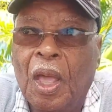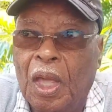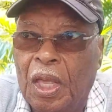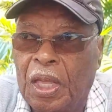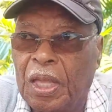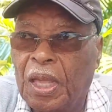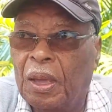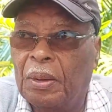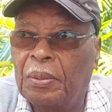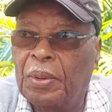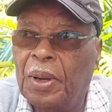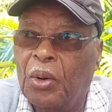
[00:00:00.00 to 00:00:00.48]

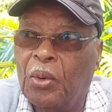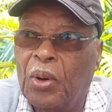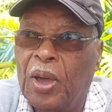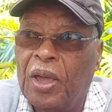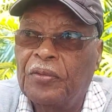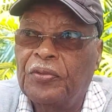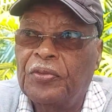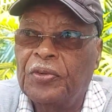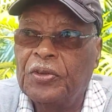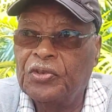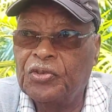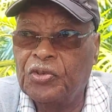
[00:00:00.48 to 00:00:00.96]
Yeah, my
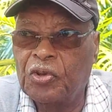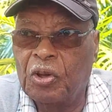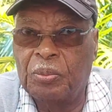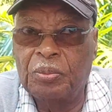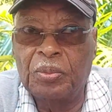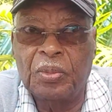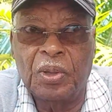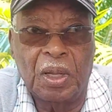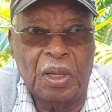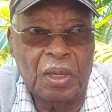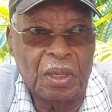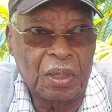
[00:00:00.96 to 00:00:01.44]
wife is
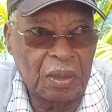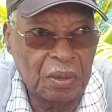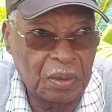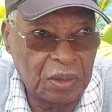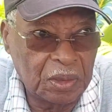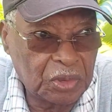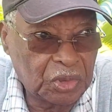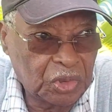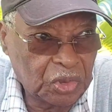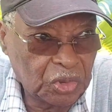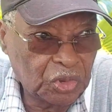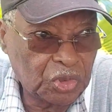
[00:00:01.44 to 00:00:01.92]

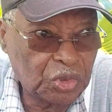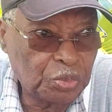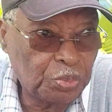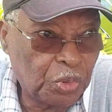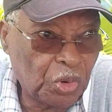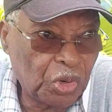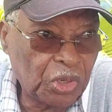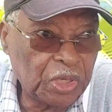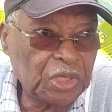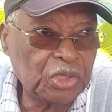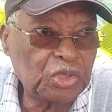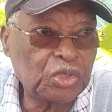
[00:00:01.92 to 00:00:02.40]
she was
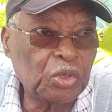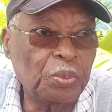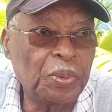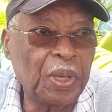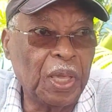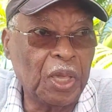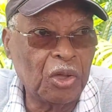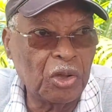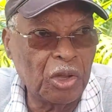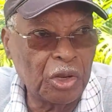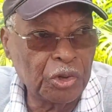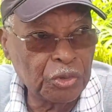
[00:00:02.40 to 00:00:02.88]
born in
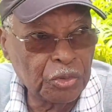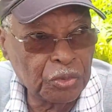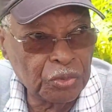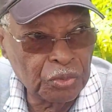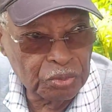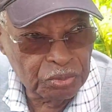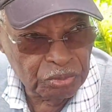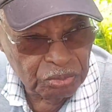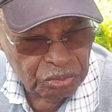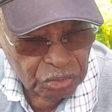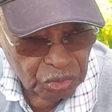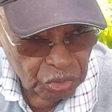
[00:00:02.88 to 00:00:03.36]
Tobago
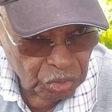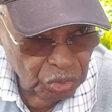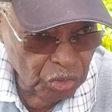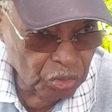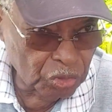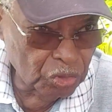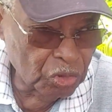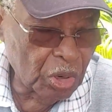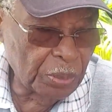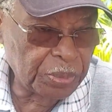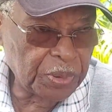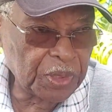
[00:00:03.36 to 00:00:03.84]
and
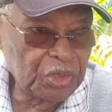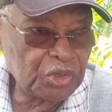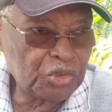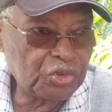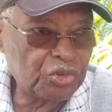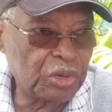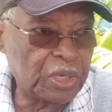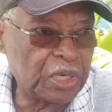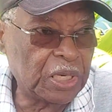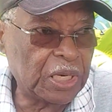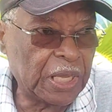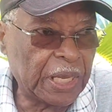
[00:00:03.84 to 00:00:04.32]
grew up in
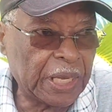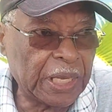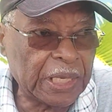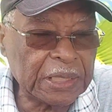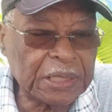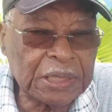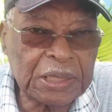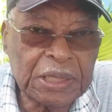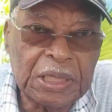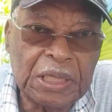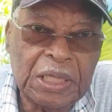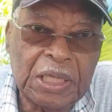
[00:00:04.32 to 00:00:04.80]

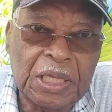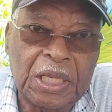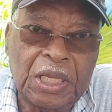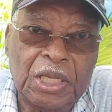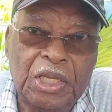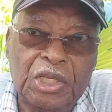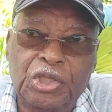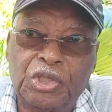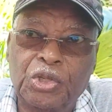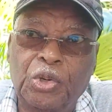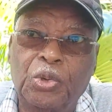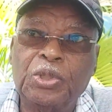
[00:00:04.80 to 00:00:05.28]
Trinidad.
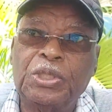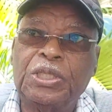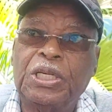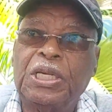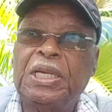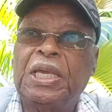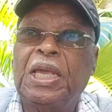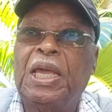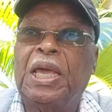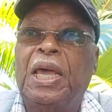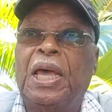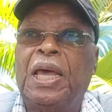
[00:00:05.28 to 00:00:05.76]
So
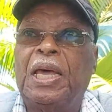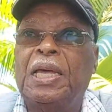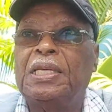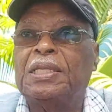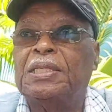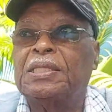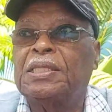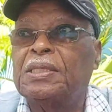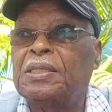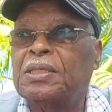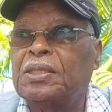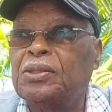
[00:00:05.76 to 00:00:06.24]
she
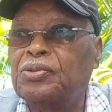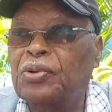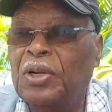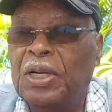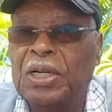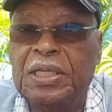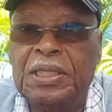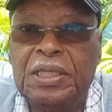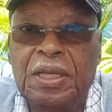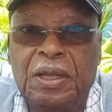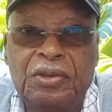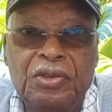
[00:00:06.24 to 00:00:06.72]
has
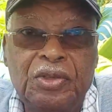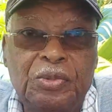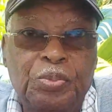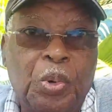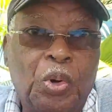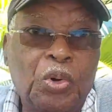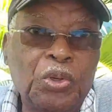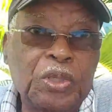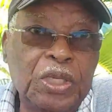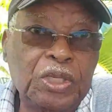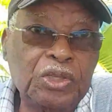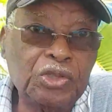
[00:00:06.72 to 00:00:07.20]
relatives
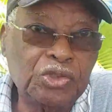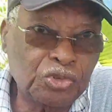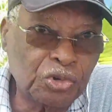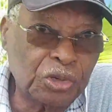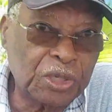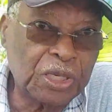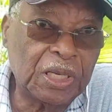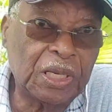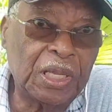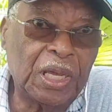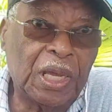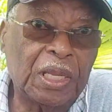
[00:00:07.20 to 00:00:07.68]
both in
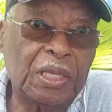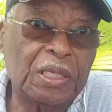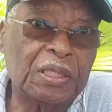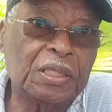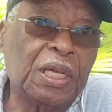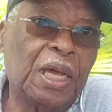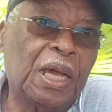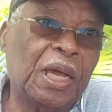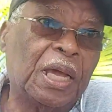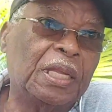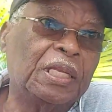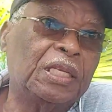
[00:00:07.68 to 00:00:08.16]

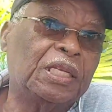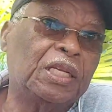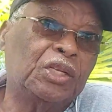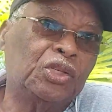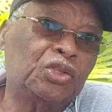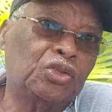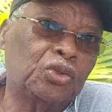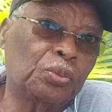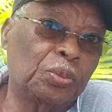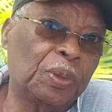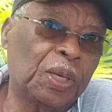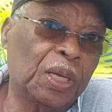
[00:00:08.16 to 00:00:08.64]
Trinidad and
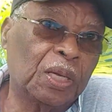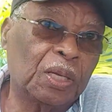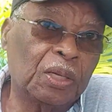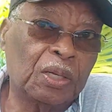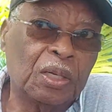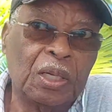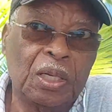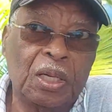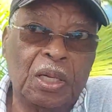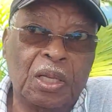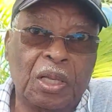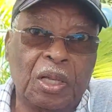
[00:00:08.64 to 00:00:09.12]
in
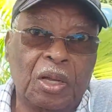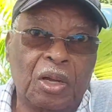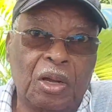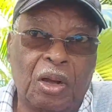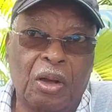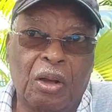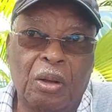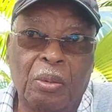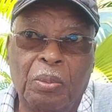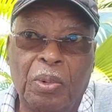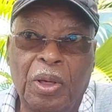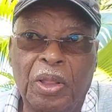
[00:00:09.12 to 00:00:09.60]
Tobago.
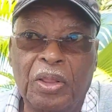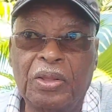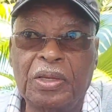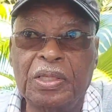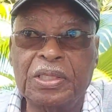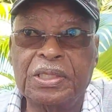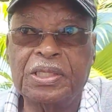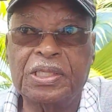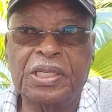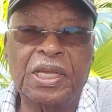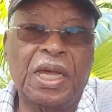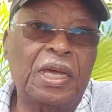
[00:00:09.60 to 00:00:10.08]
Our
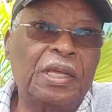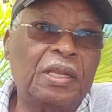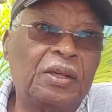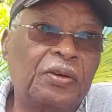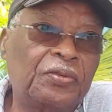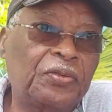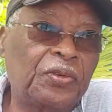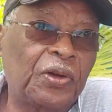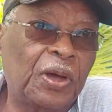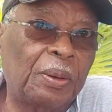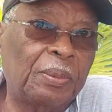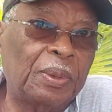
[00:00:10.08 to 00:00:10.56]
mother's side
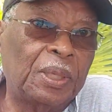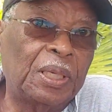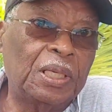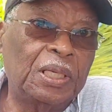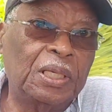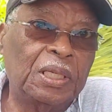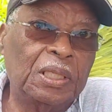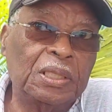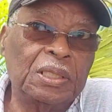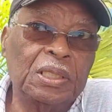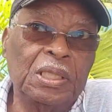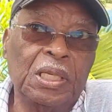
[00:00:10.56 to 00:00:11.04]
of
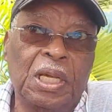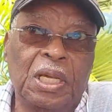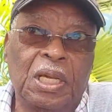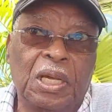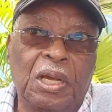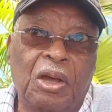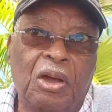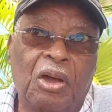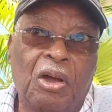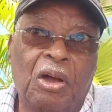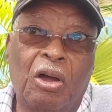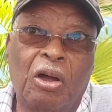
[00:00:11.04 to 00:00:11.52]
family
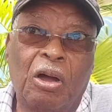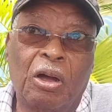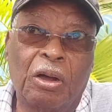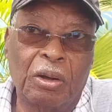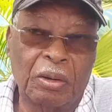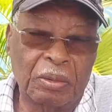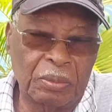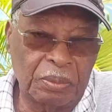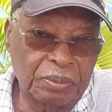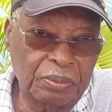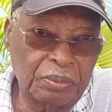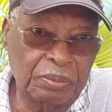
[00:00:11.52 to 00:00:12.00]

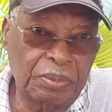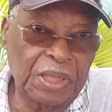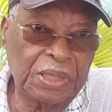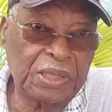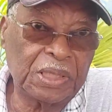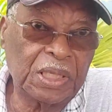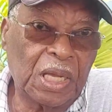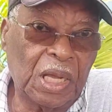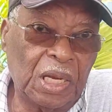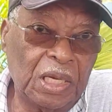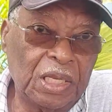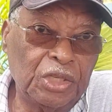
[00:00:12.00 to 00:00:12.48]
are
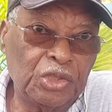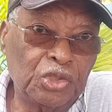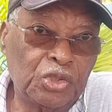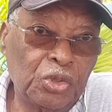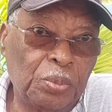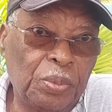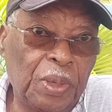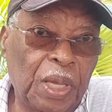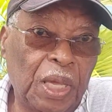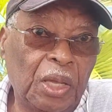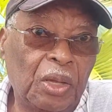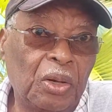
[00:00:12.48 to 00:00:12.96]
basically in
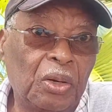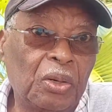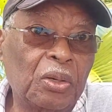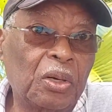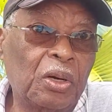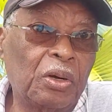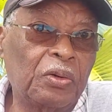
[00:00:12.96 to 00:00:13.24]
Tobago.